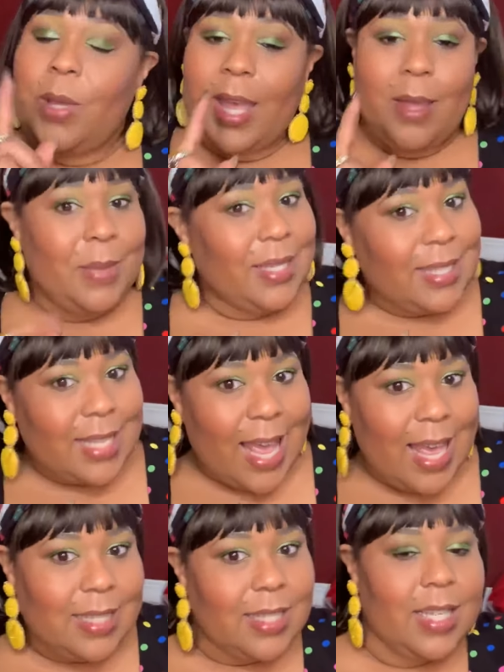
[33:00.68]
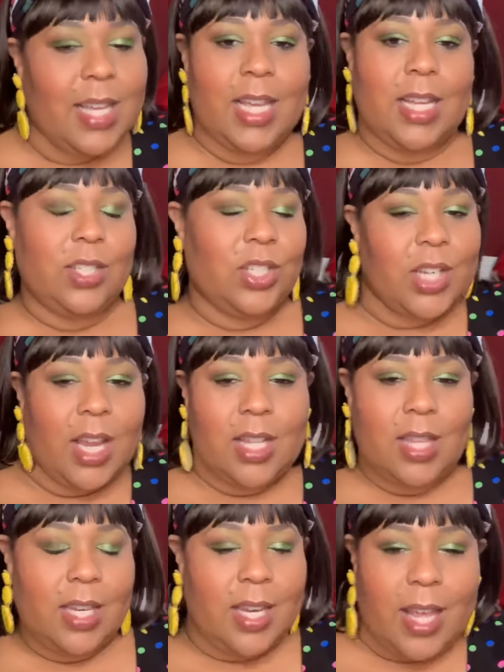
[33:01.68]
can't be sassy and
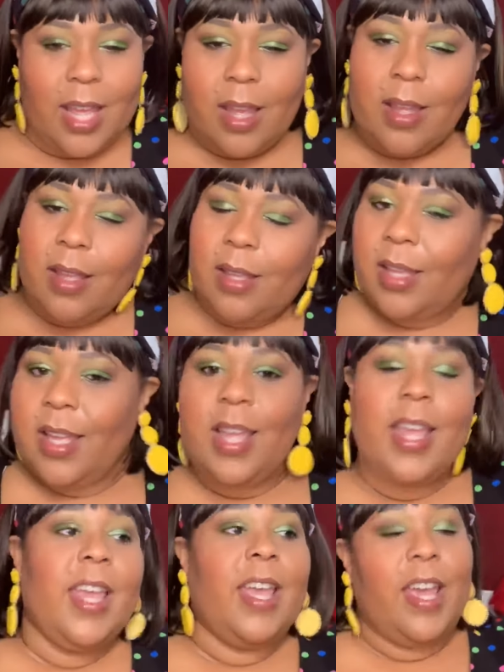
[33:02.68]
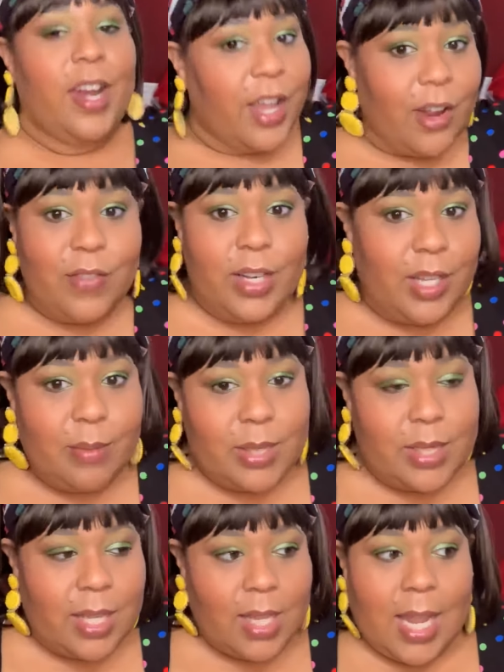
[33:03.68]
shaking the neck in every lip
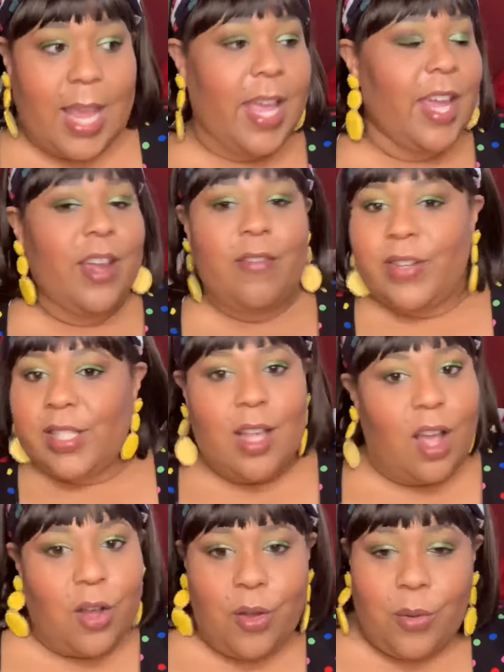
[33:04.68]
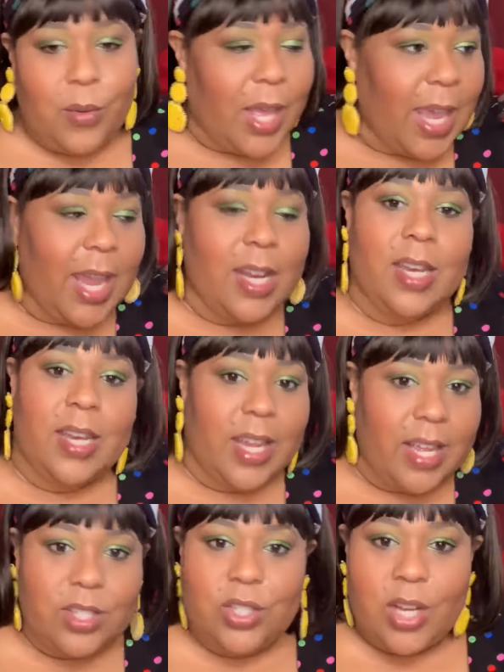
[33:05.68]
sync. Like, every song ain't a
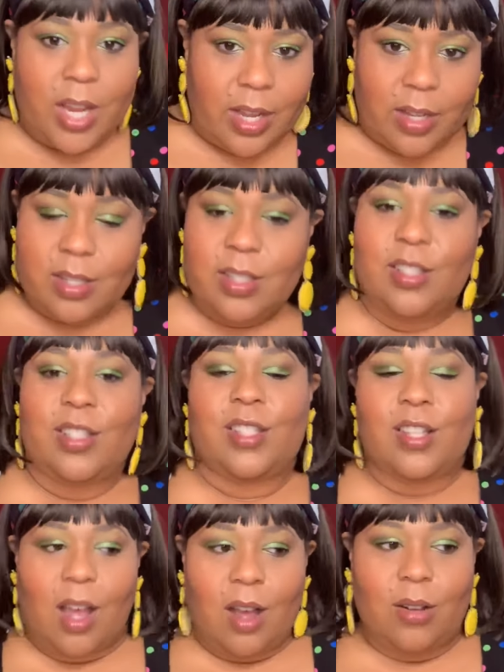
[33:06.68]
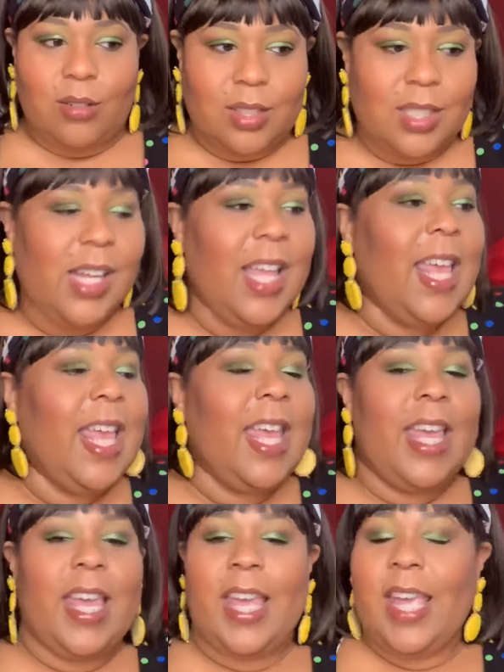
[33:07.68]
neck shake song.
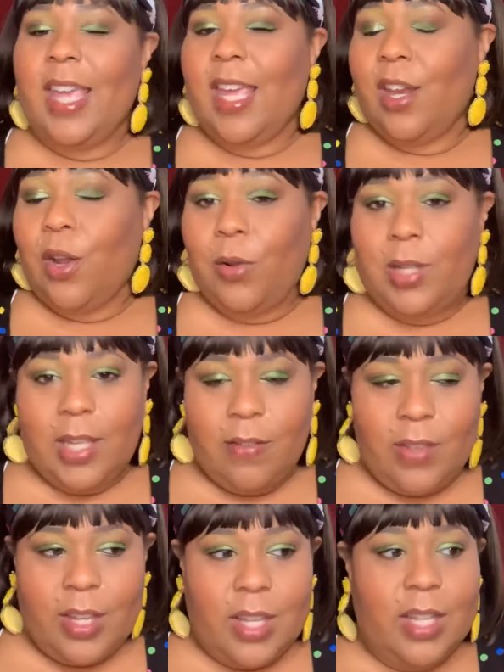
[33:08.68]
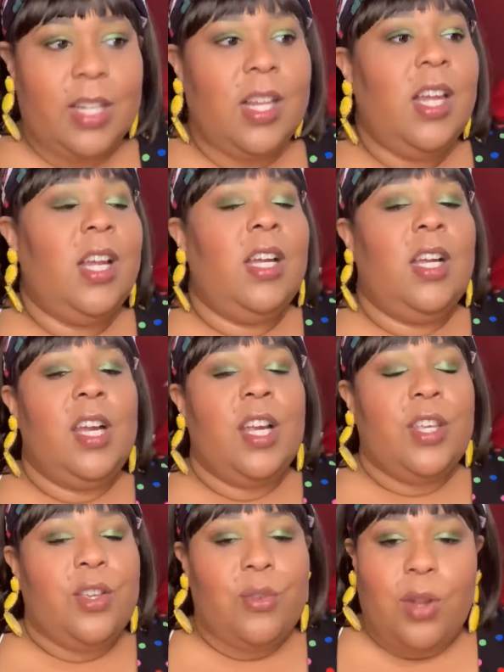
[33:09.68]
And Olivia,
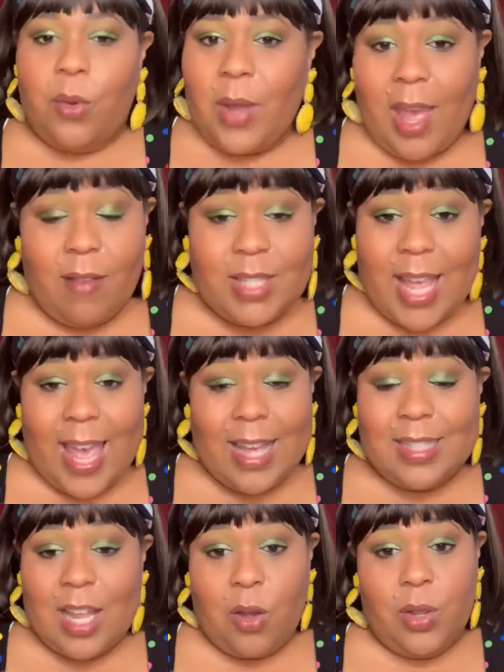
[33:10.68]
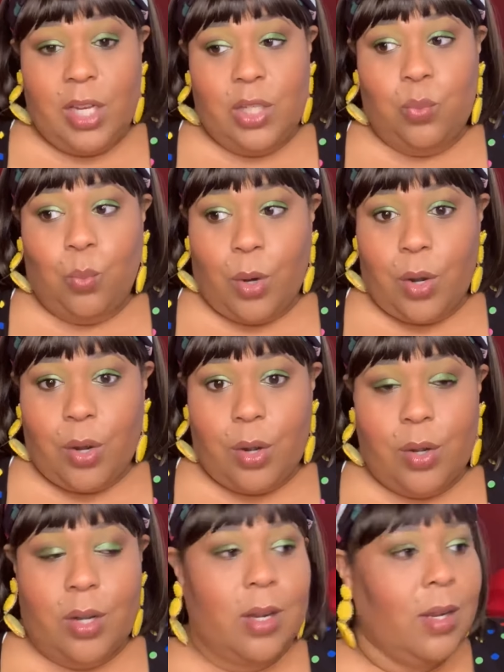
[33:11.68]
you don't have to act out each
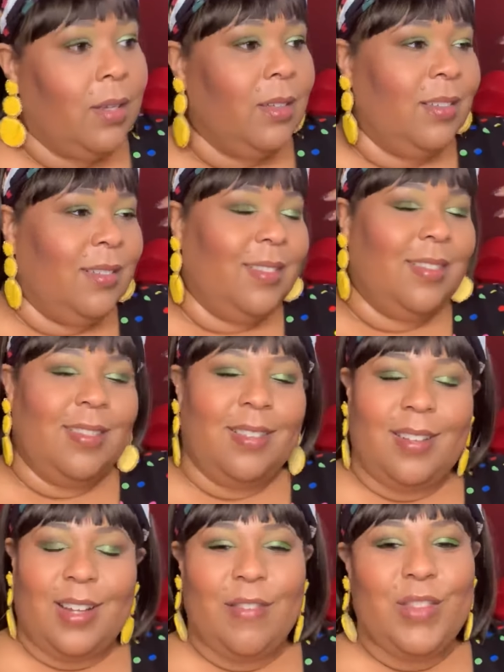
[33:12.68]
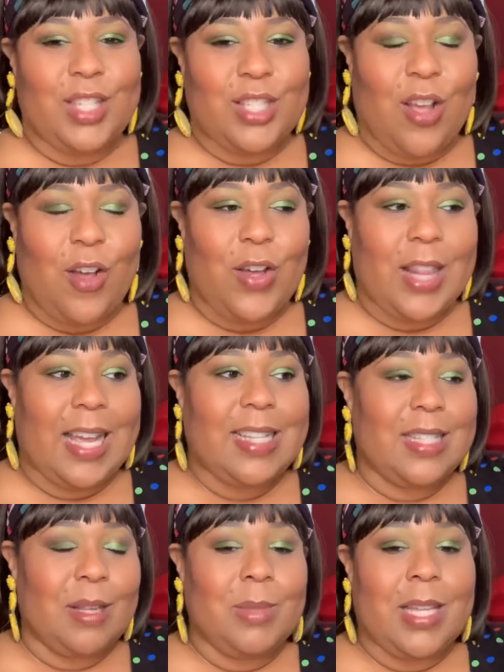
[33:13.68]
word of the song. Like,
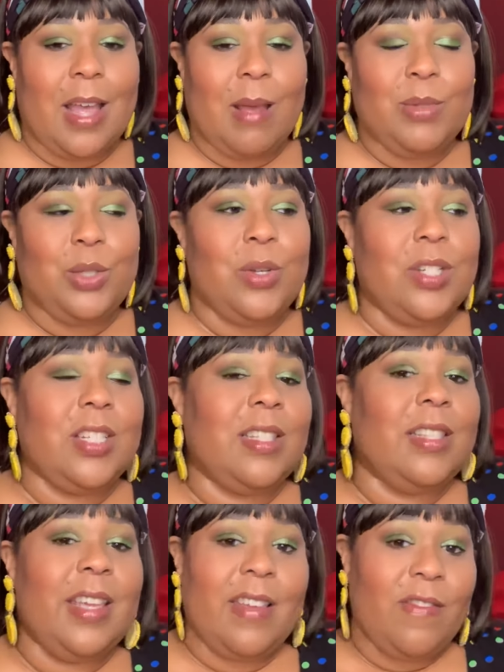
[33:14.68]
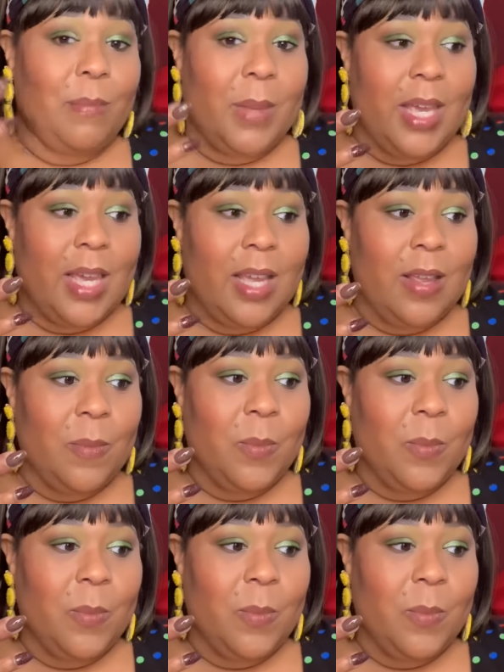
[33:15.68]
sometimes you can just give me